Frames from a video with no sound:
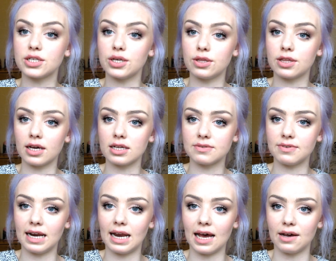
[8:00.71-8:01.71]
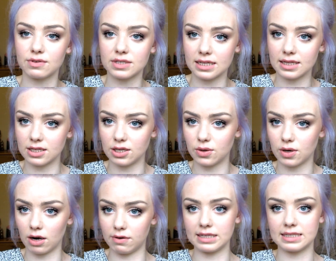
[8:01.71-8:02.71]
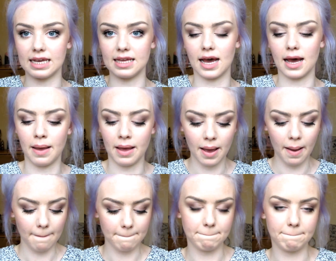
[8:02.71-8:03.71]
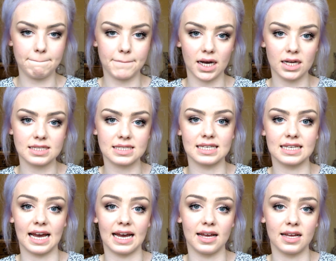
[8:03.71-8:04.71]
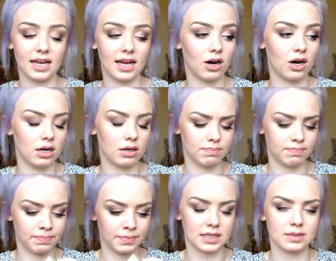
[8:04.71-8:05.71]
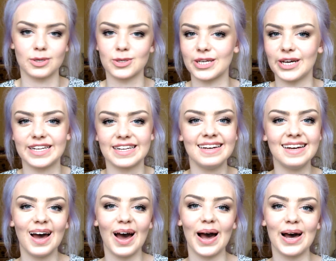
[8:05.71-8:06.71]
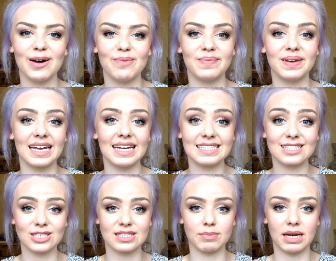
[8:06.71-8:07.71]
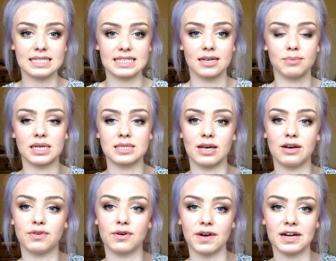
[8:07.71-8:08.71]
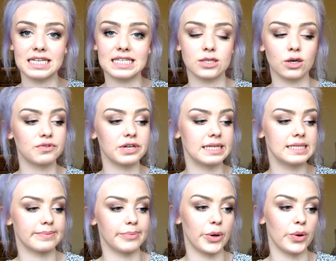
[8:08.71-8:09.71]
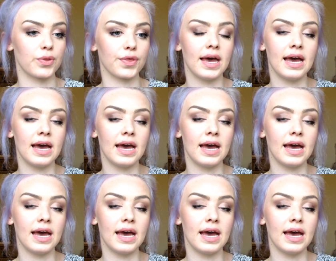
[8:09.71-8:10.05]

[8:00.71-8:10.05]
2/3 of it left. You can't really see that, but yeah, that smells good. It's just amazing, it makes my hair feel very soft and smooth